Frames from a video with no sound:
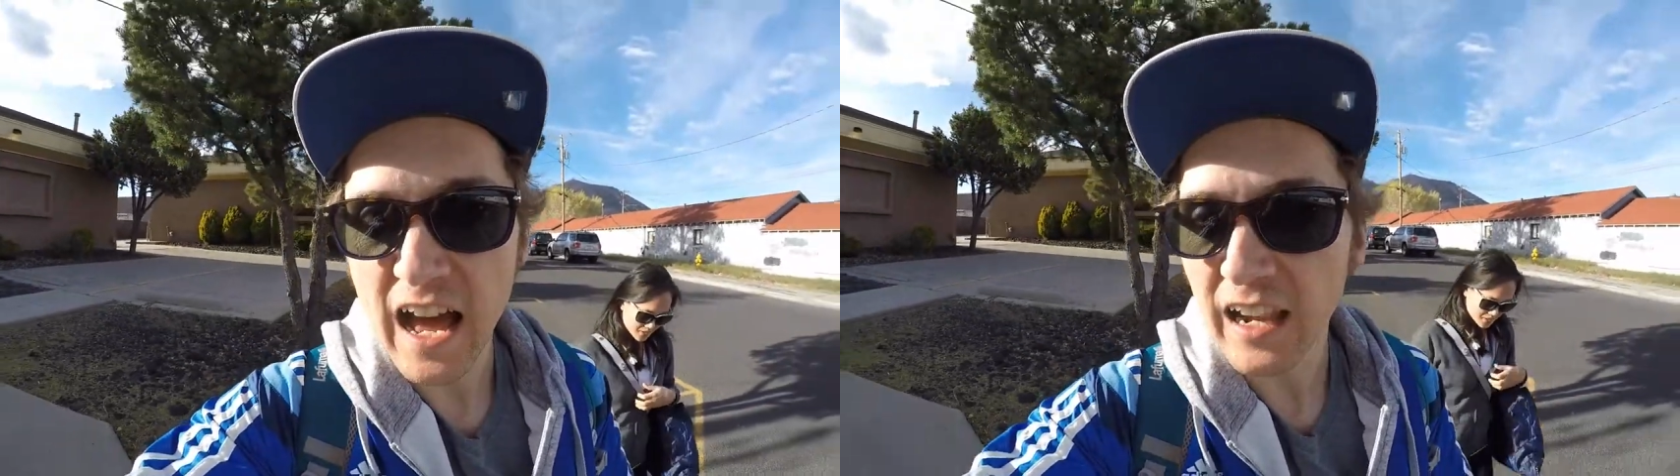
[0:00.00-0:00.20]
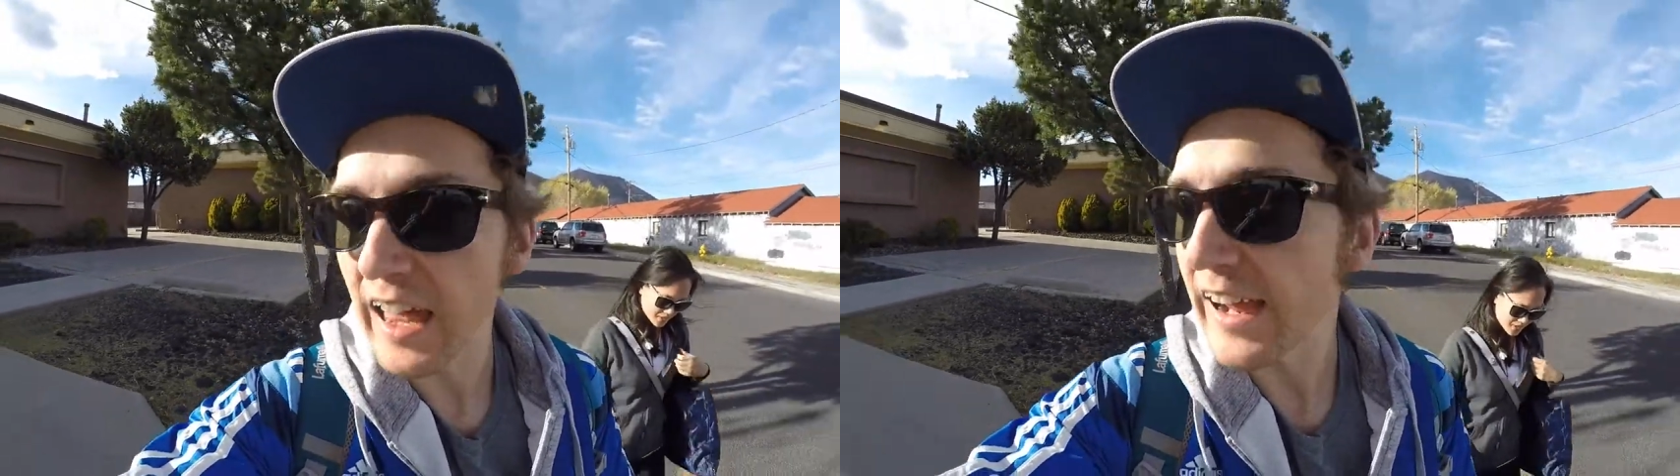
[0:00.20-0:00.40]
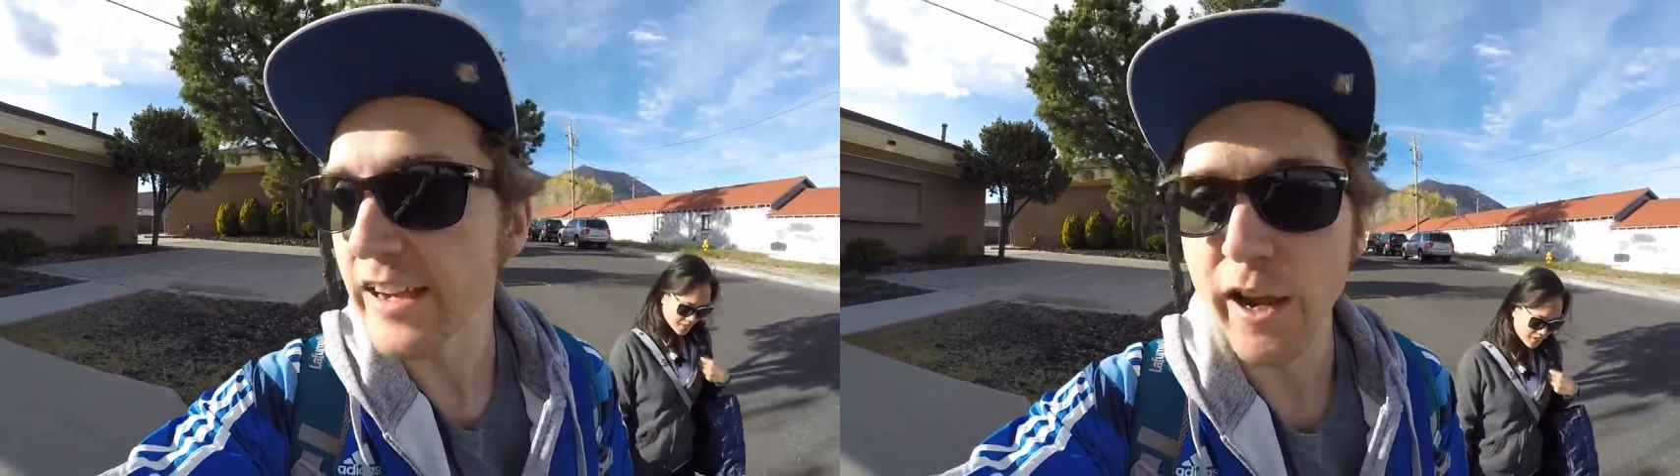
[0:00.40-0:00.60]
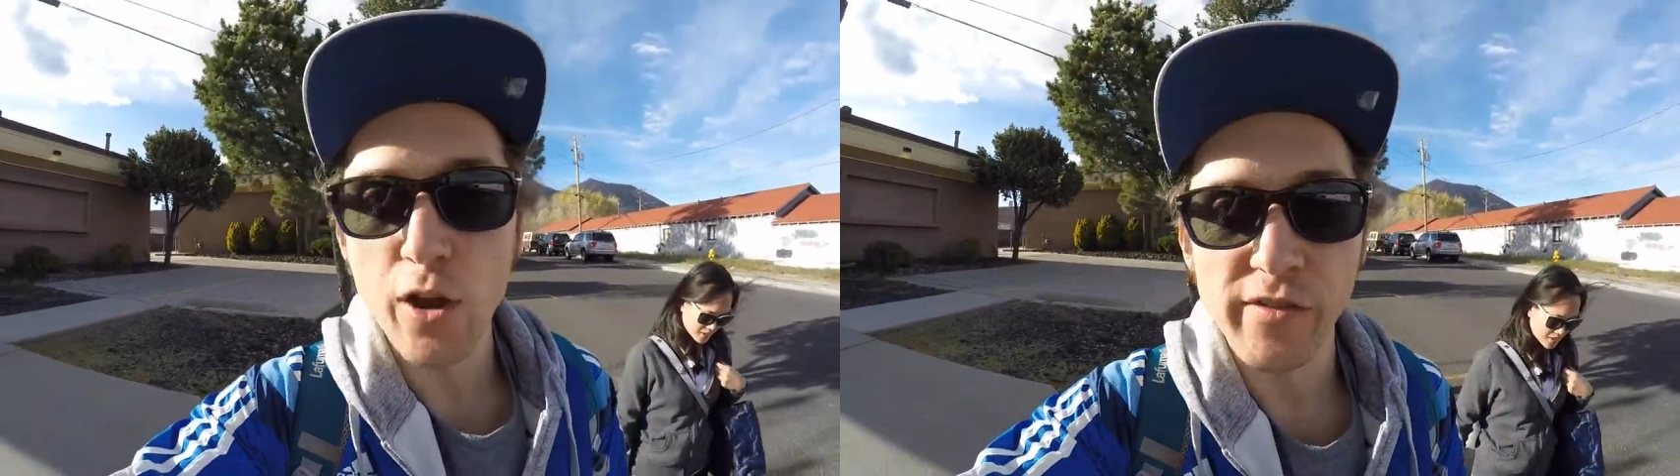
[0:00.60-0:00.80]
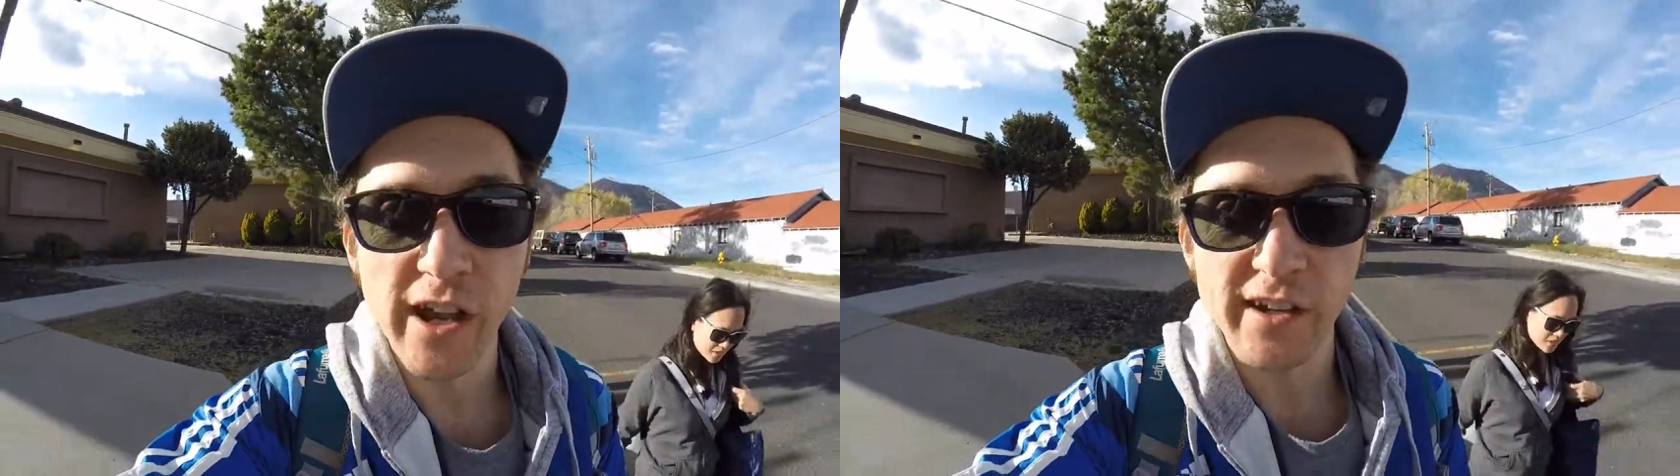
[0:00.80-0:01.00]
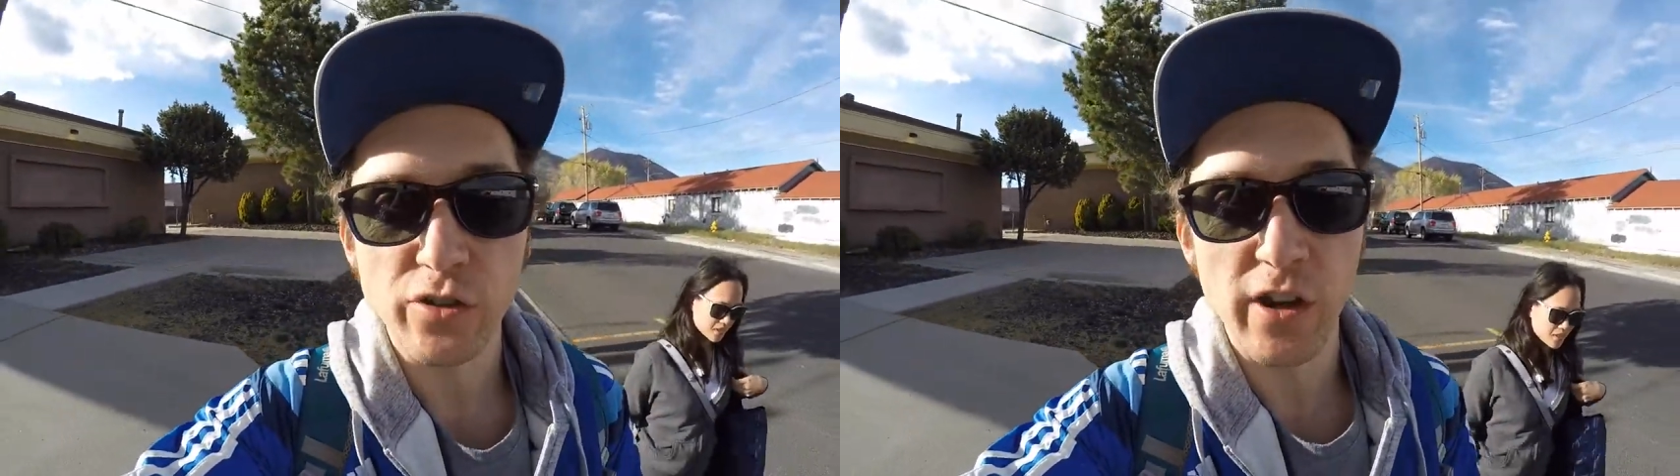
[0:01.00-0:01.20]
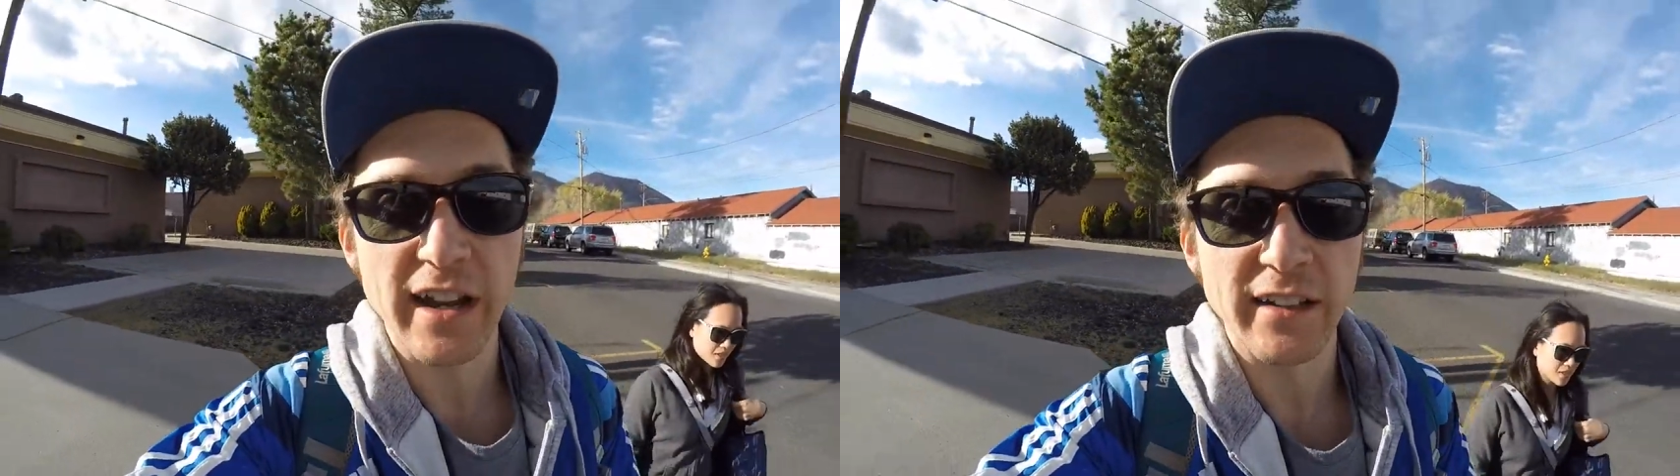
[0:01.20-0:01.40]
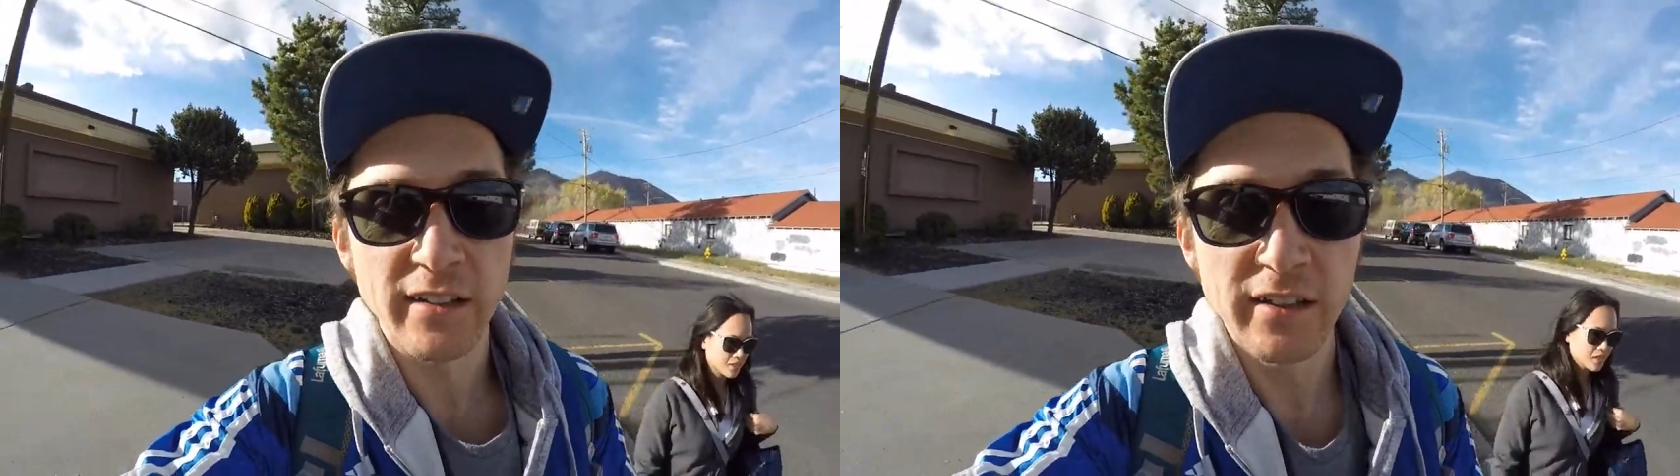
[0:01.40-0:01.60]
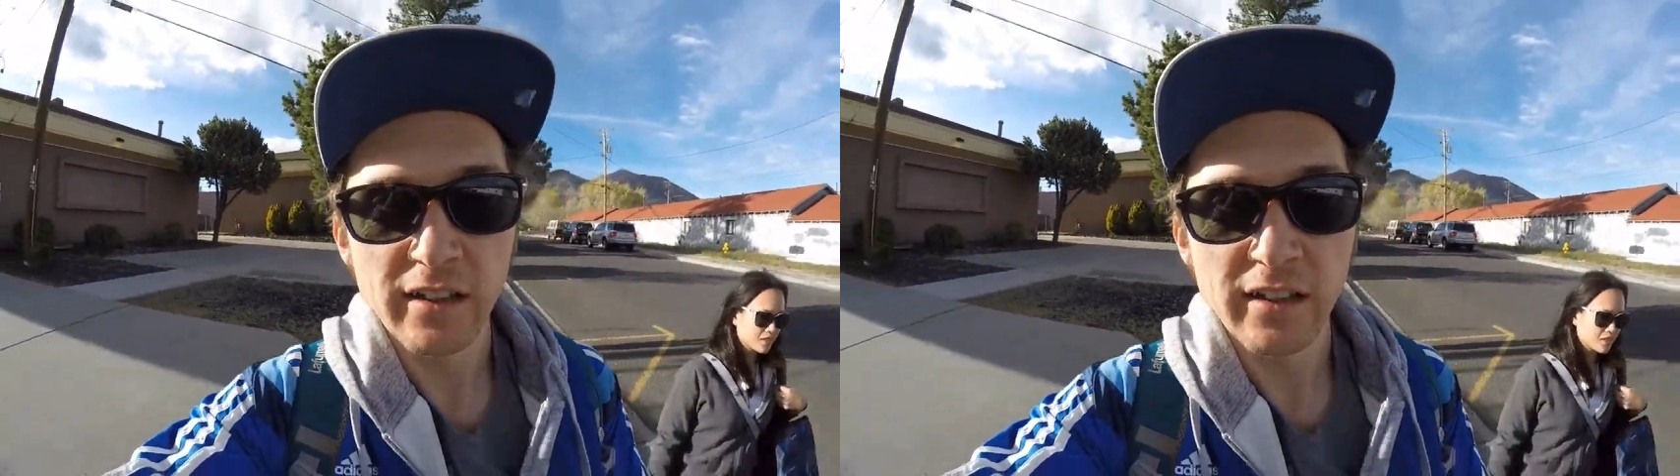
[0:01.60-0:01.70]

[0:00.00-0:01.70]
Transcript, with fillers: LA, the overnight train.